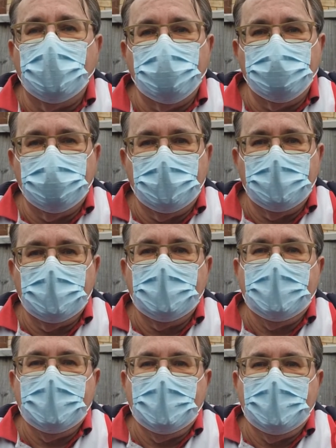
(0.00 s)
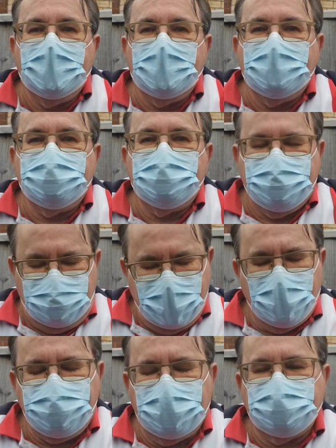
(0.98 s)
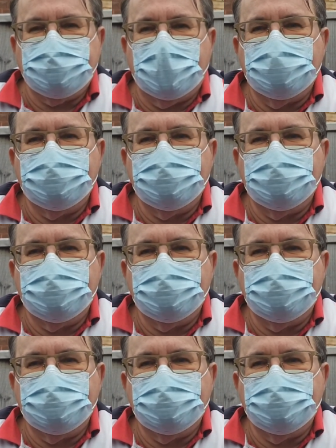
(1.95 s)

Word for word: home. Thank you. A, long a pleasure.